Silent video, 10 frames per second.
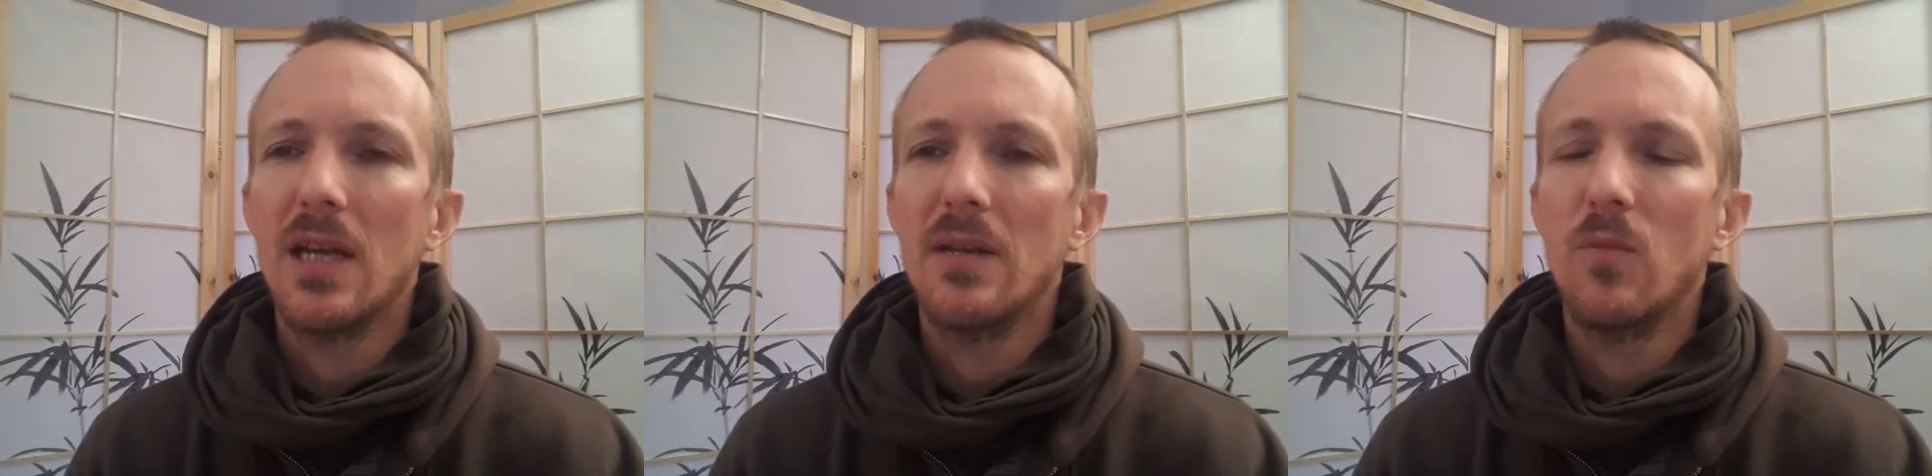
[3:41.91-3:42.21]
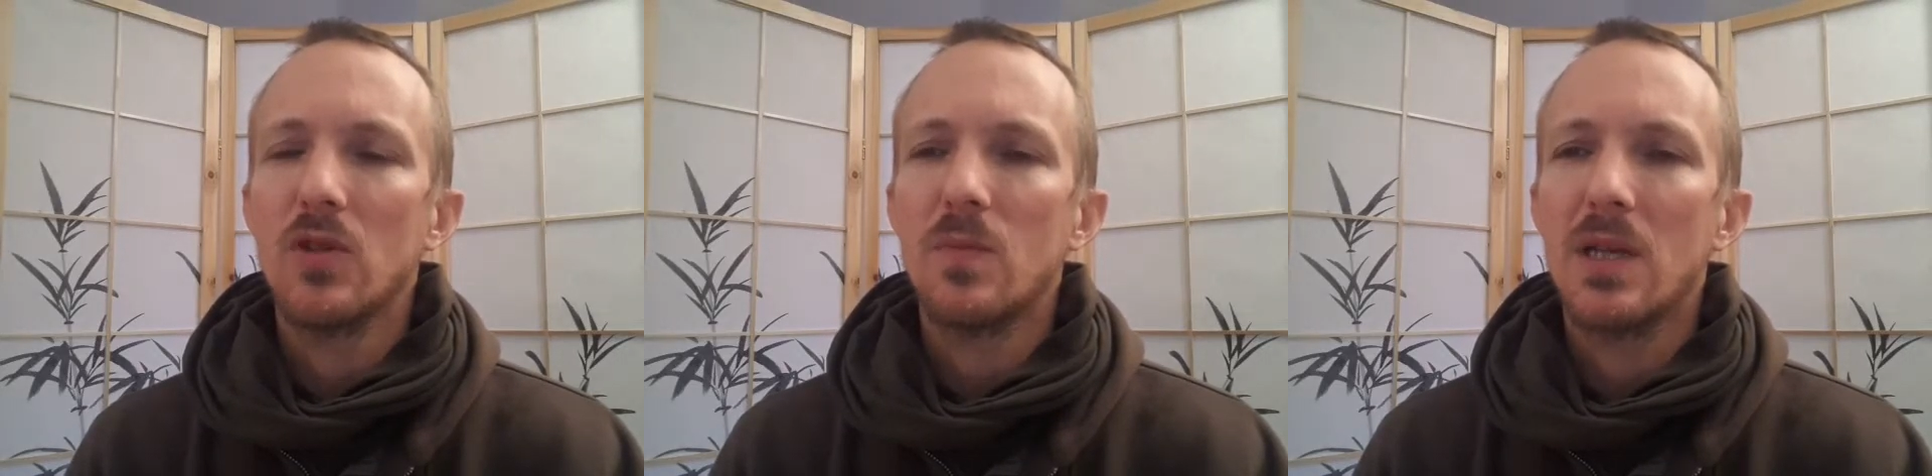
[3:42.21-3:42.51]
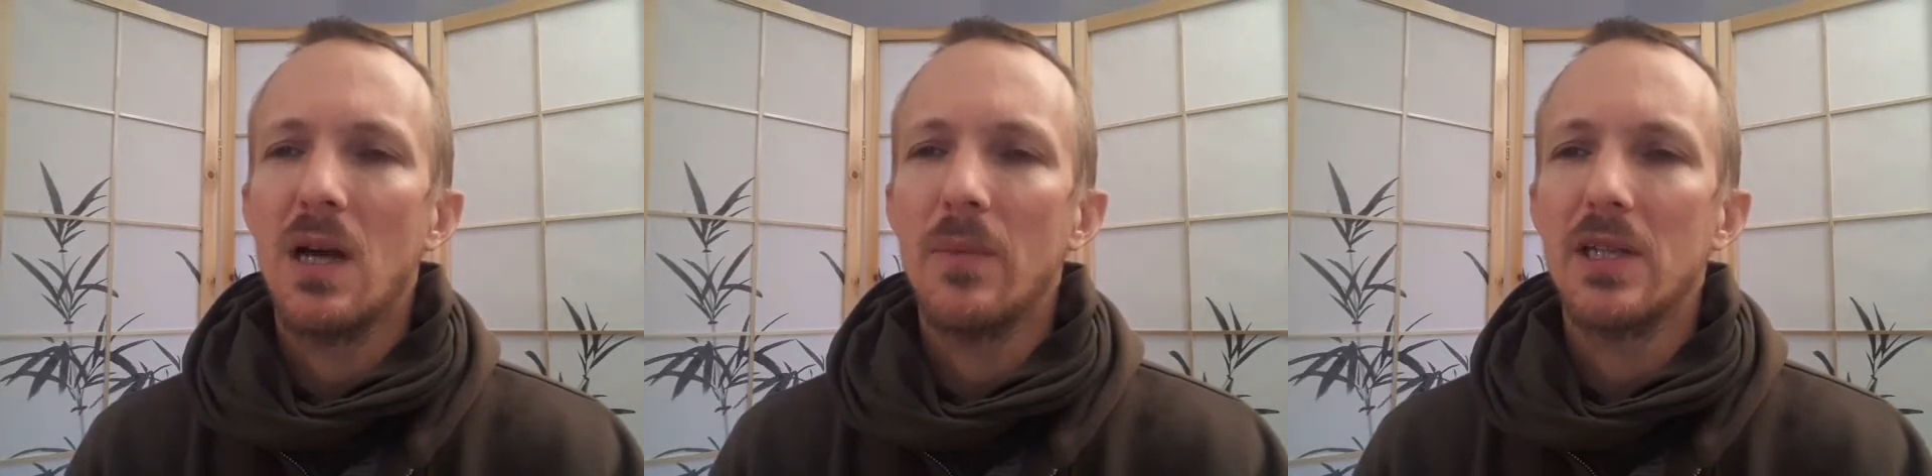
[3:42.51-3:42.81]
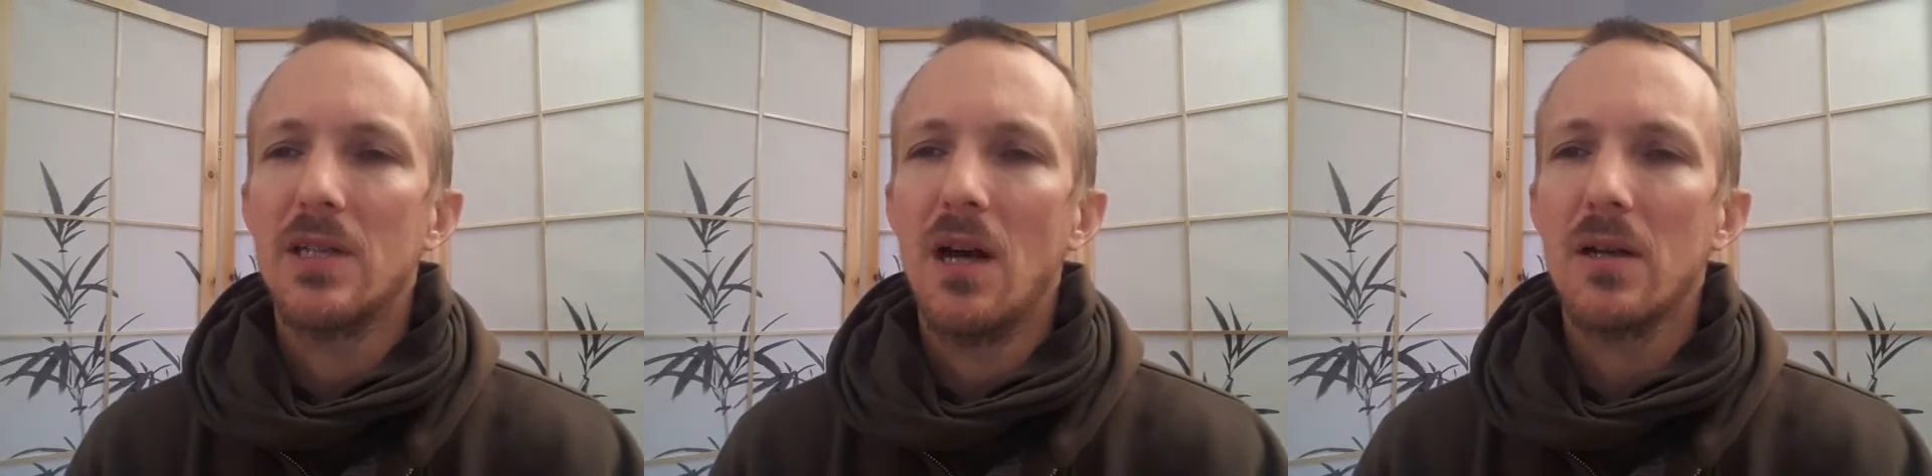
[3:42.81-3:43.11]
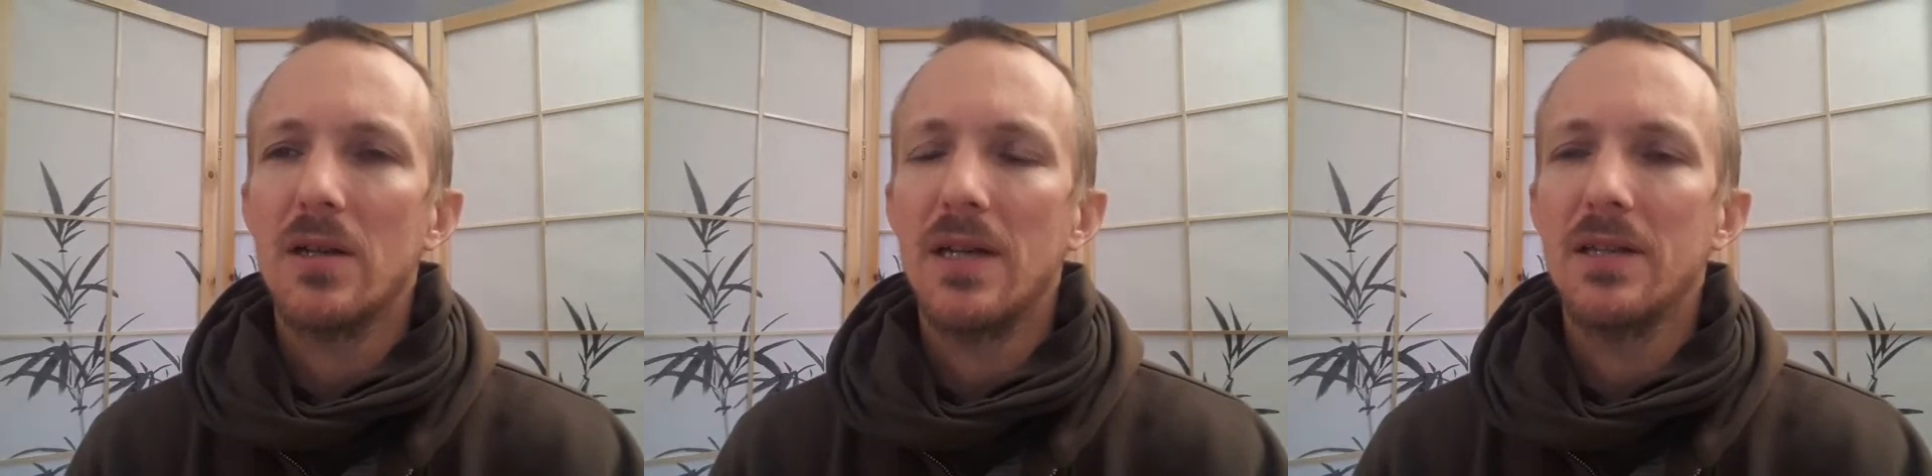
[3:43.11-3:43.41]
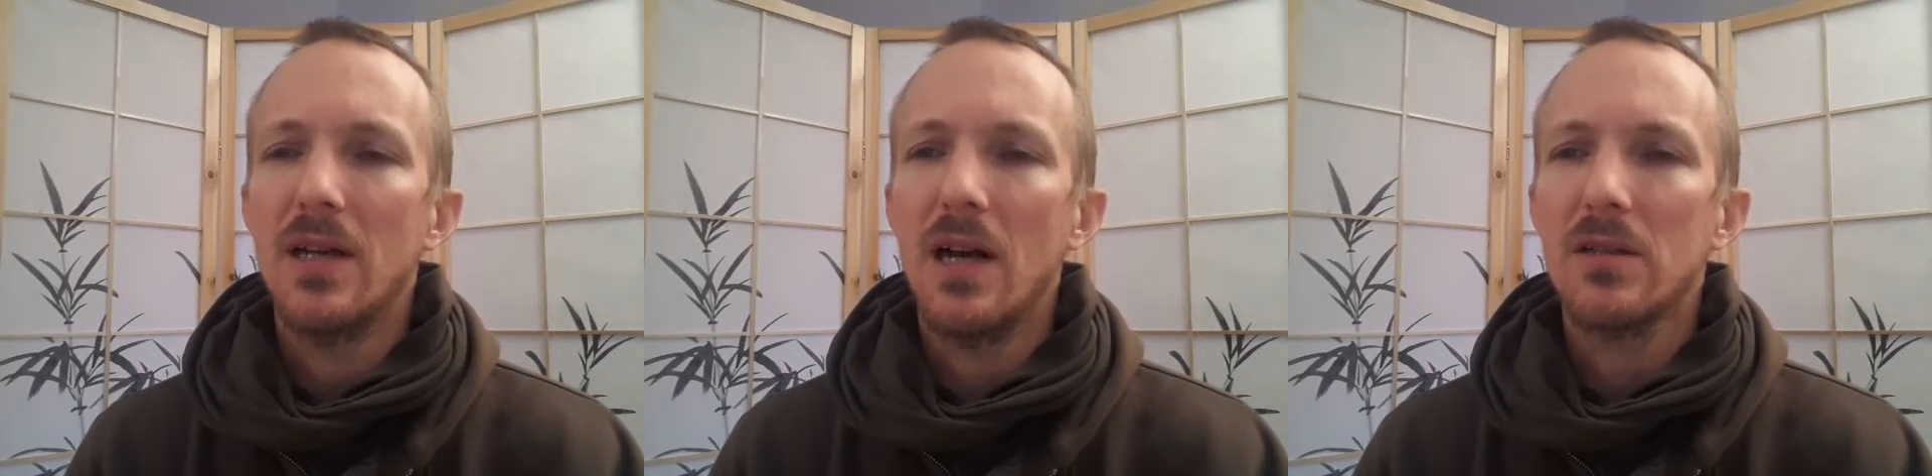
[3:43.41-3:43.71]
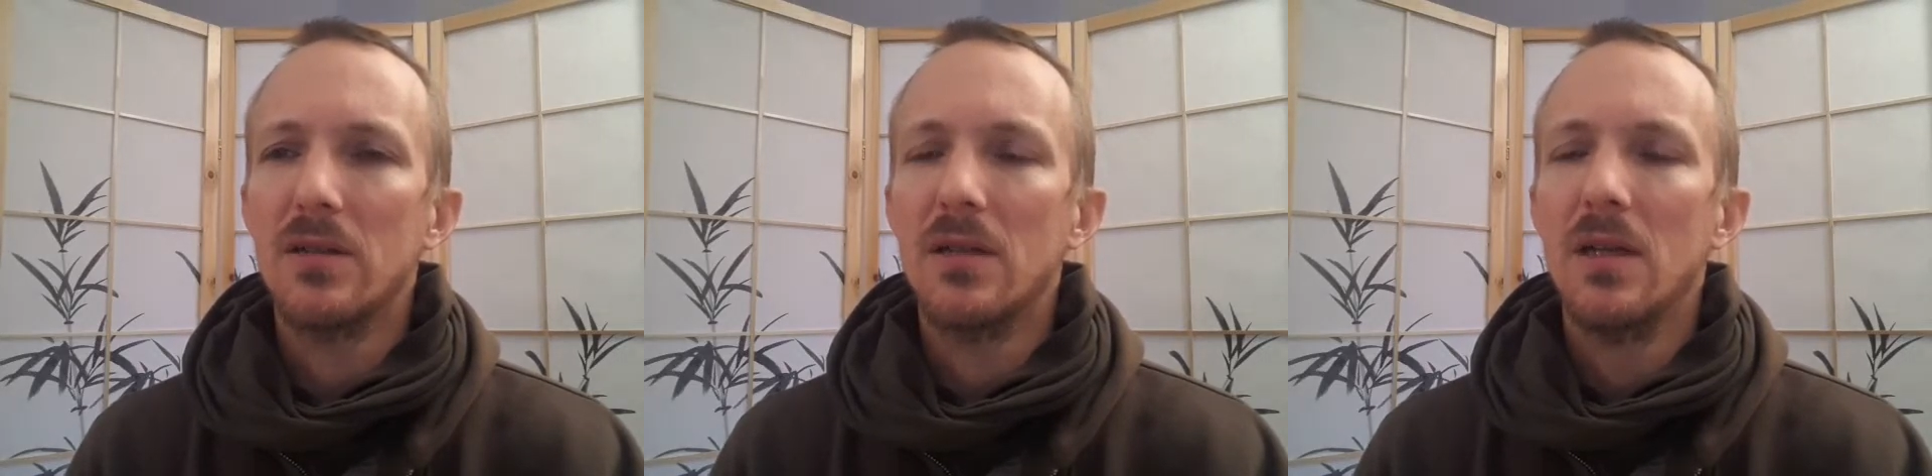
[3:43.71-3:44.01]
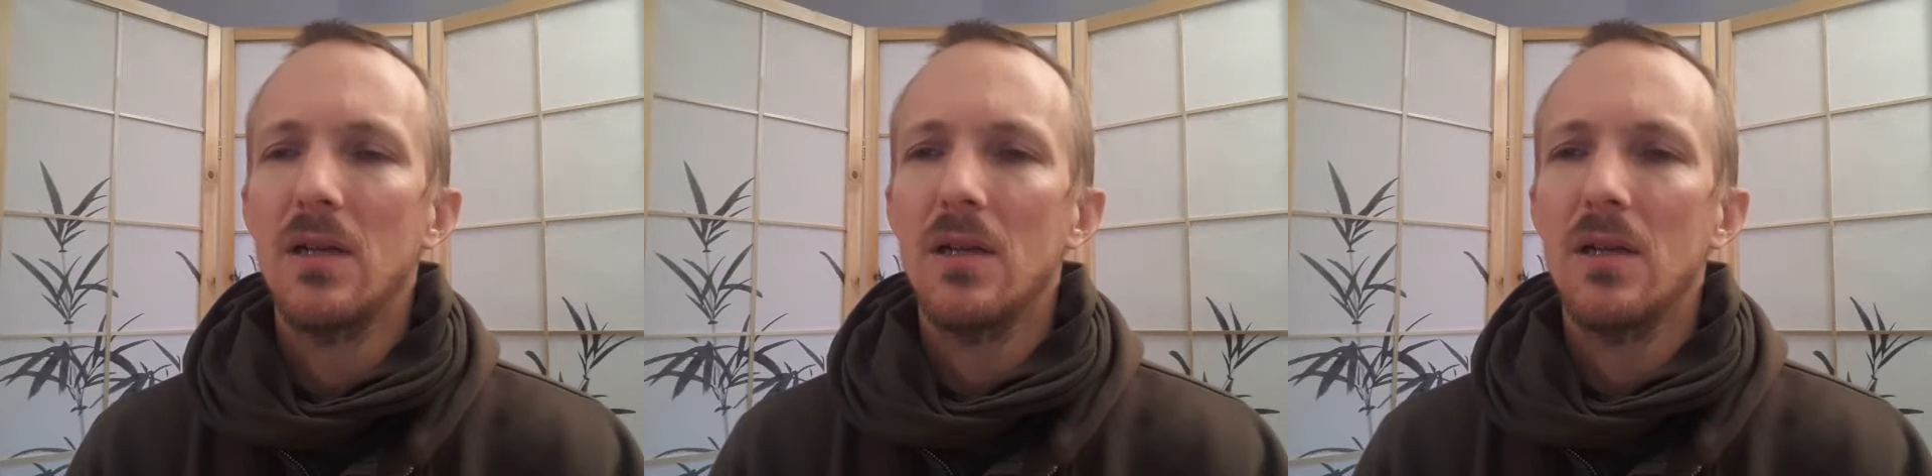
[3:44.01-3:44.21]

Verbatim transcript: and it was becoming darker and darker.